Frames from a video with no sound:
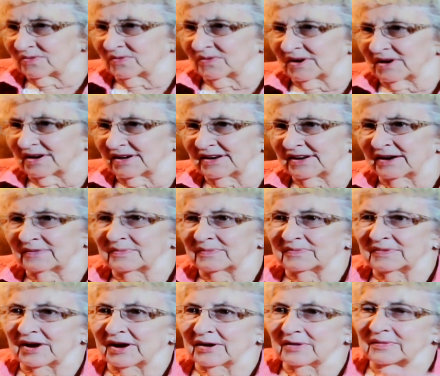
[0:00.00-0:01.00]
don't want to.
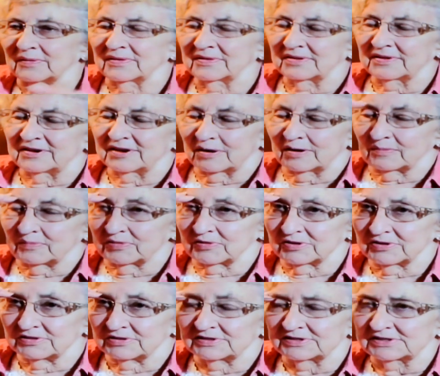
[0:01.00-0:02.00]
Now,
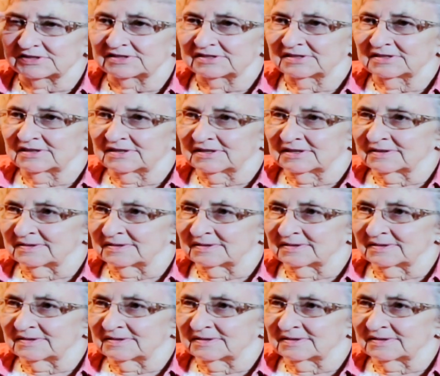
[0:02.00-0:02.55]
Bruce,